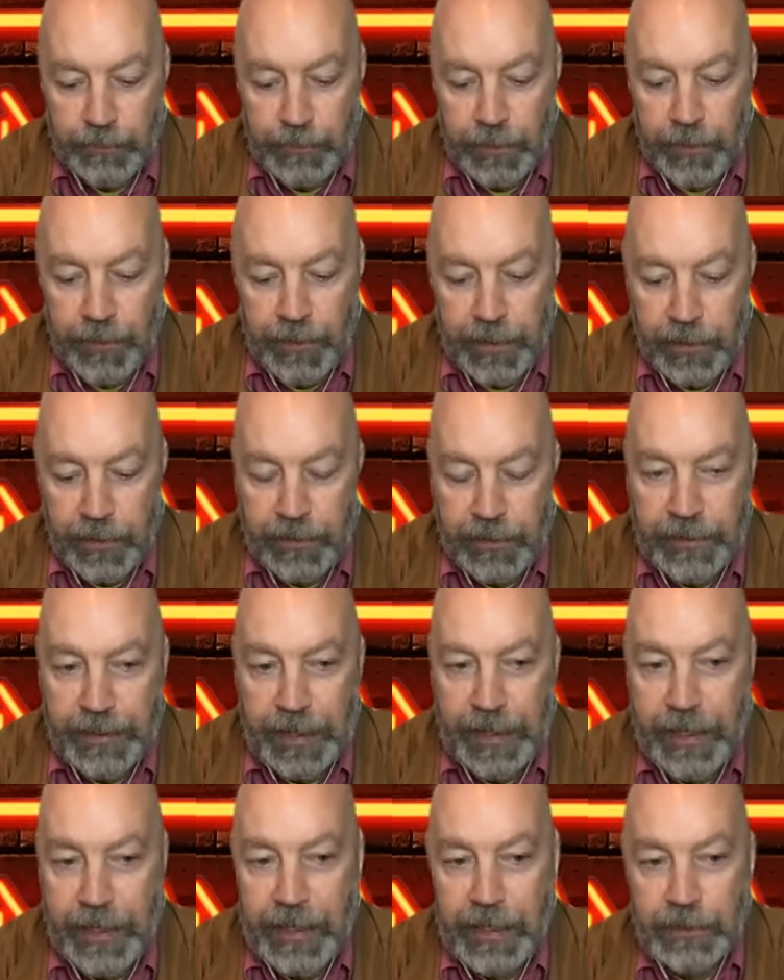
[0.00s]
But then
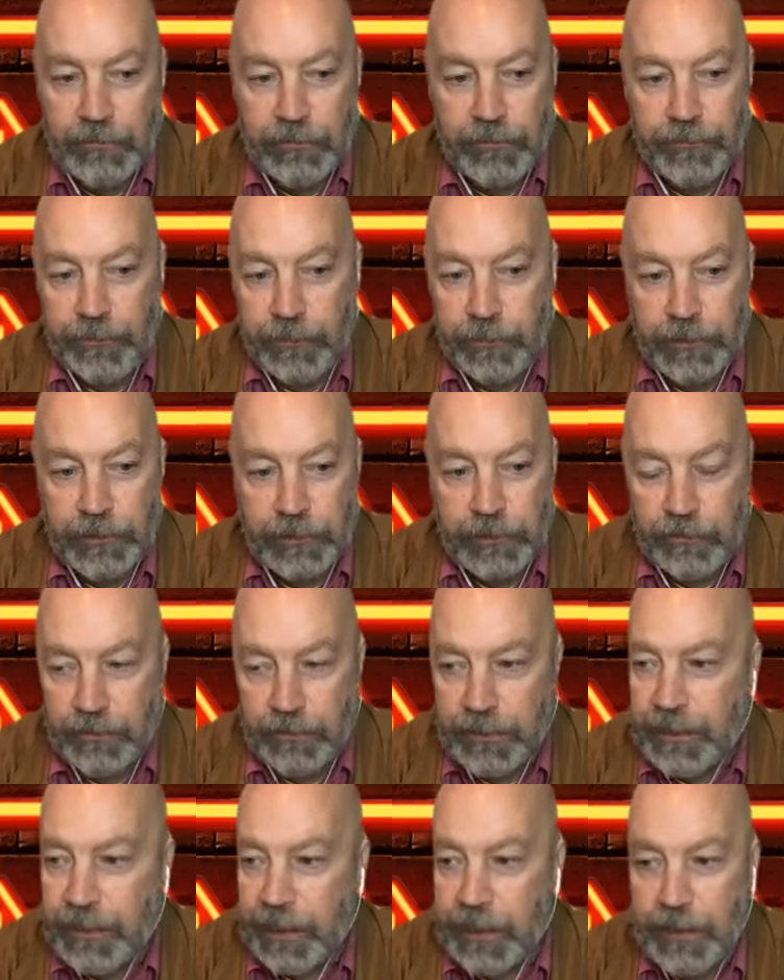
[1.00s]
the edge refers to
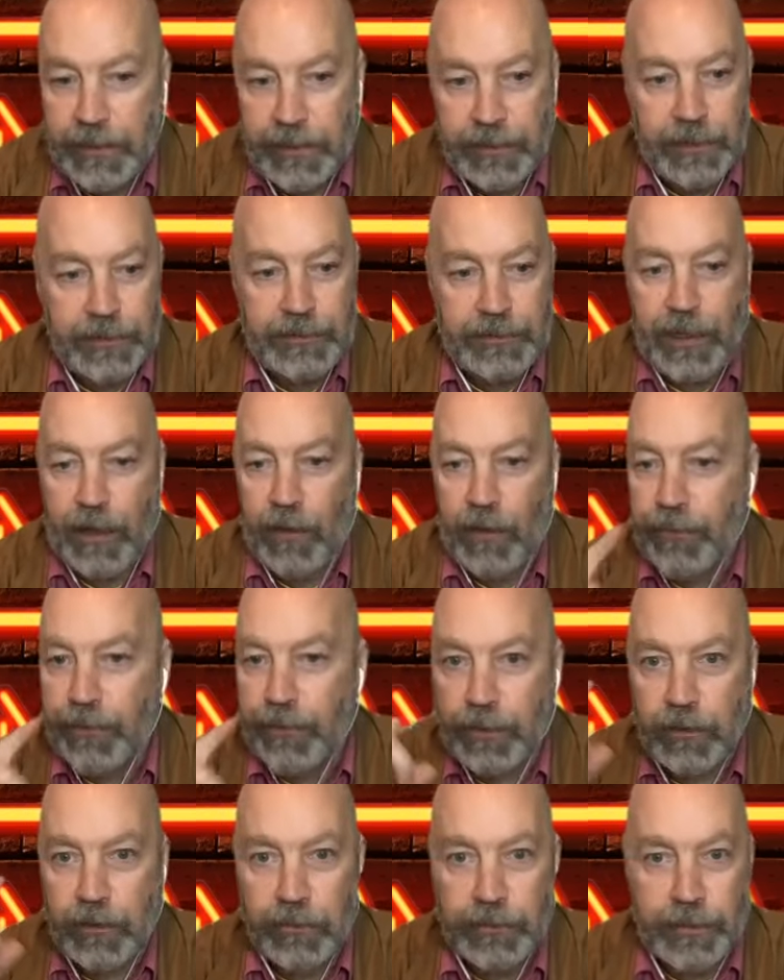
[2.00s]
really anything that's out
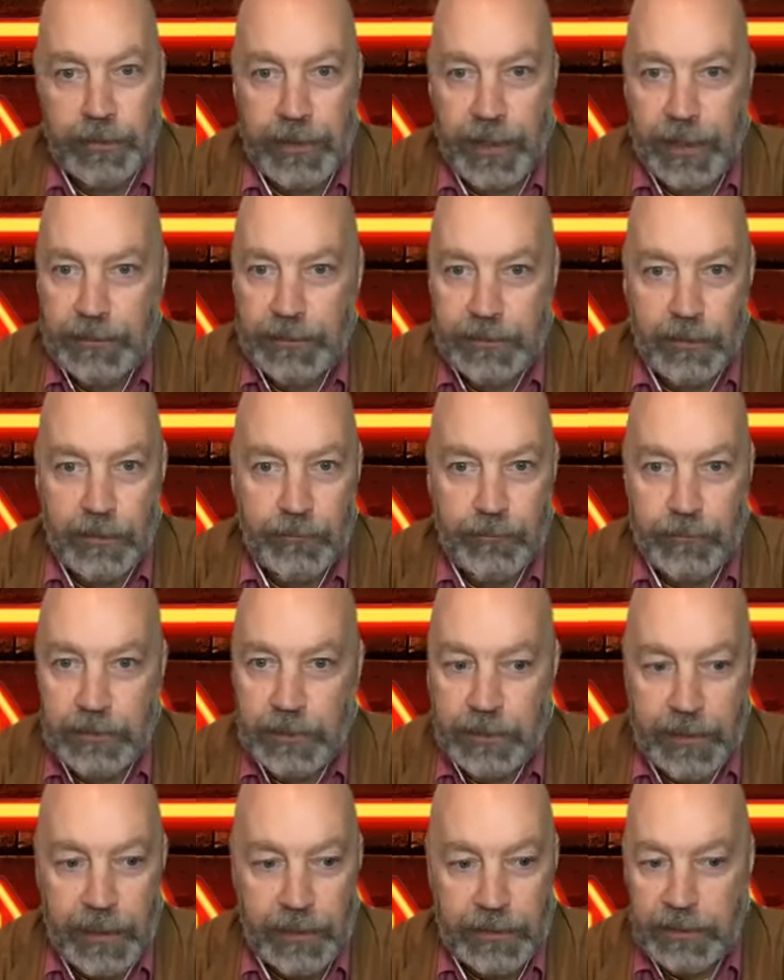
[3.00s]
there that has some
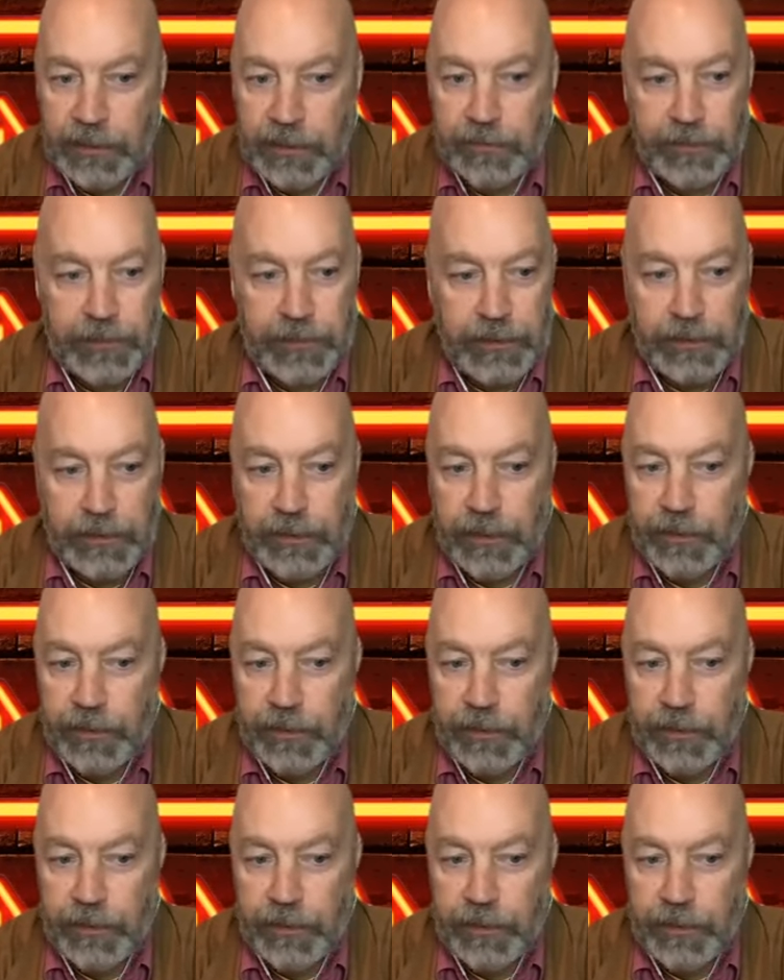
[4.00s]
connectivity.